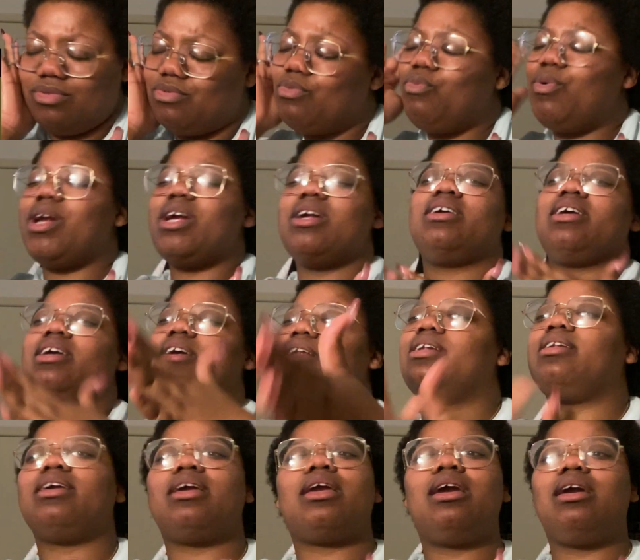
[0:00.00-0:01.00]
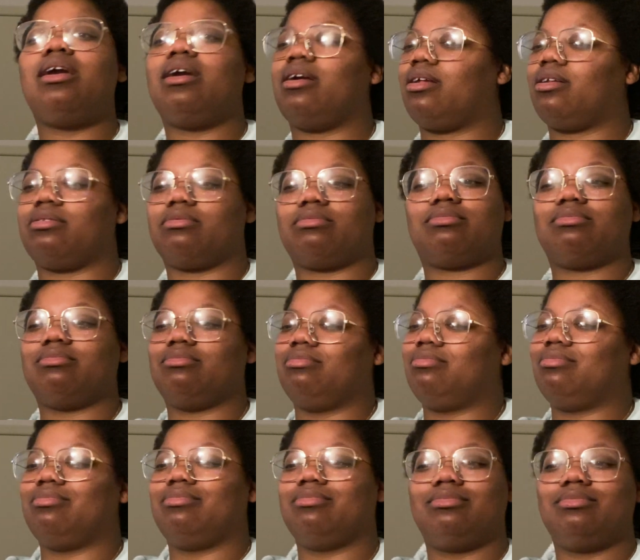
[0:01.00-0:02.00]
We didn't need it.
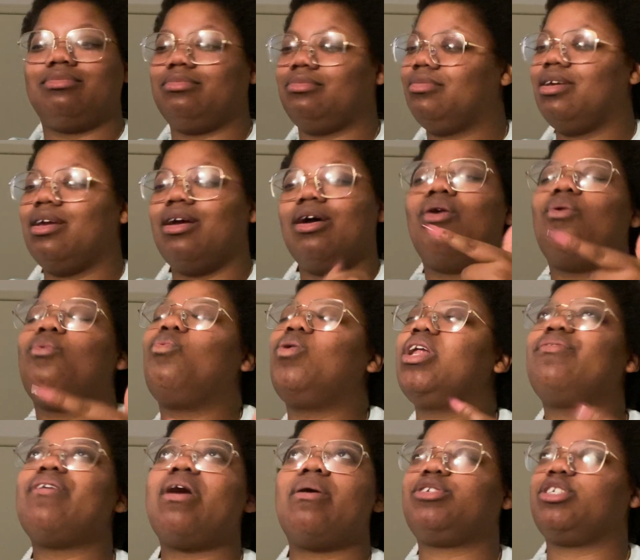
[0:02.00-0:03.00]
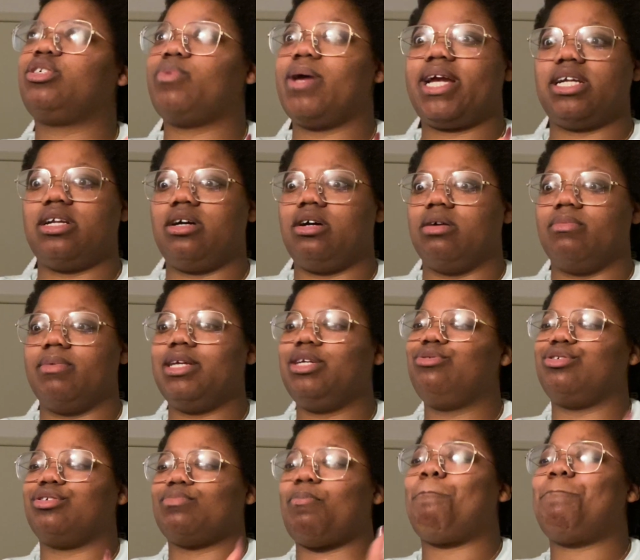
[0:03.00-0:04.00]
What if I was just waking up and you
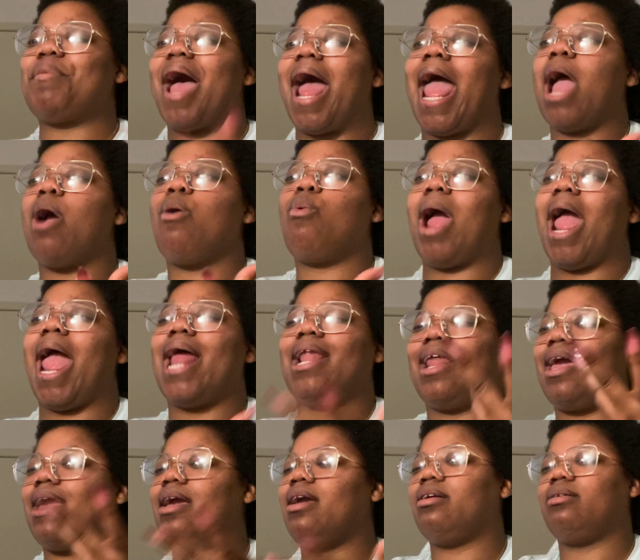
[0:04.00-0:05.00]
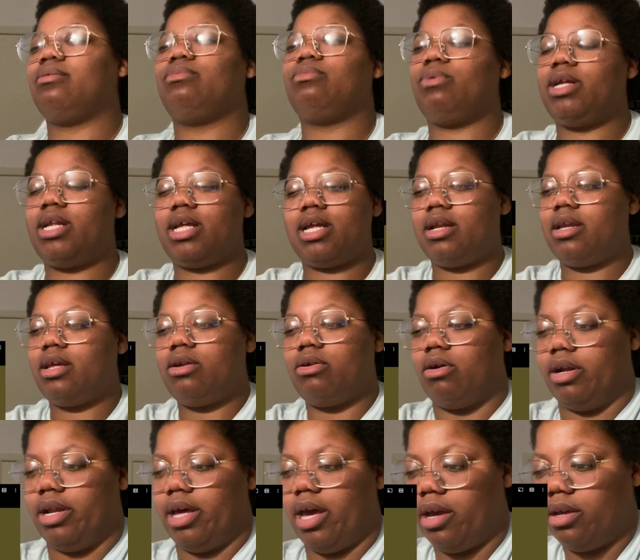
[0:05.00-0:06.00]
just bow wow, like we didn't need
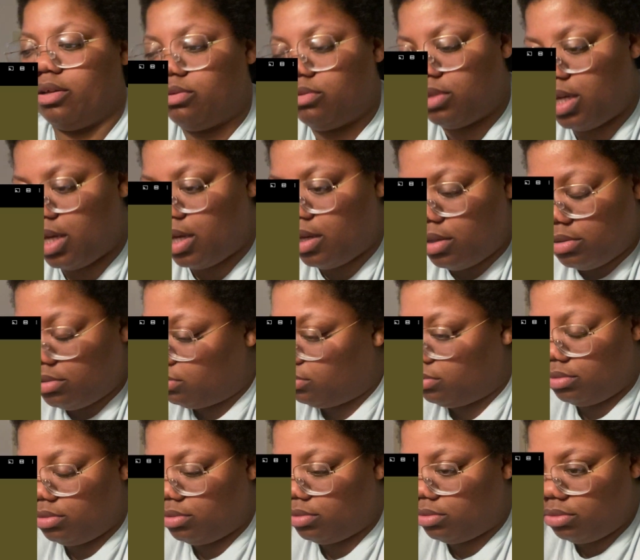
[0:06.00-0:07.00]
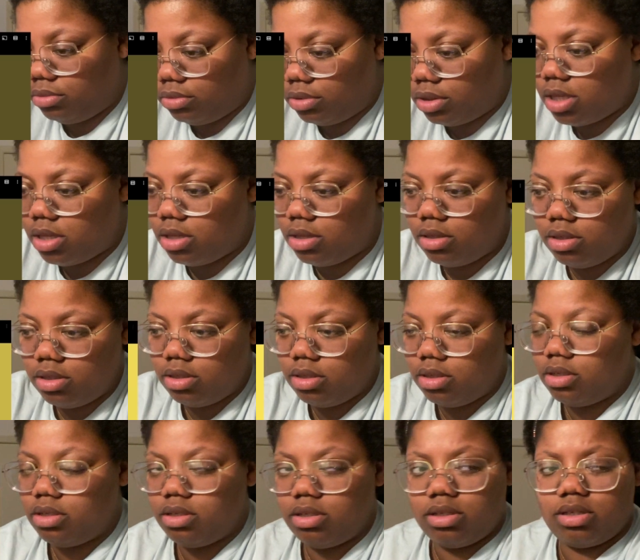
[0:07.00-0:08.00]
all that. Like,
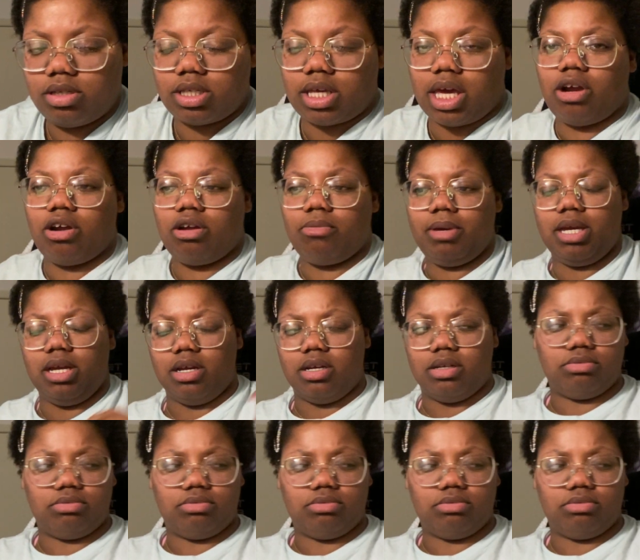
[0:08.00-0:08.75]
scare me.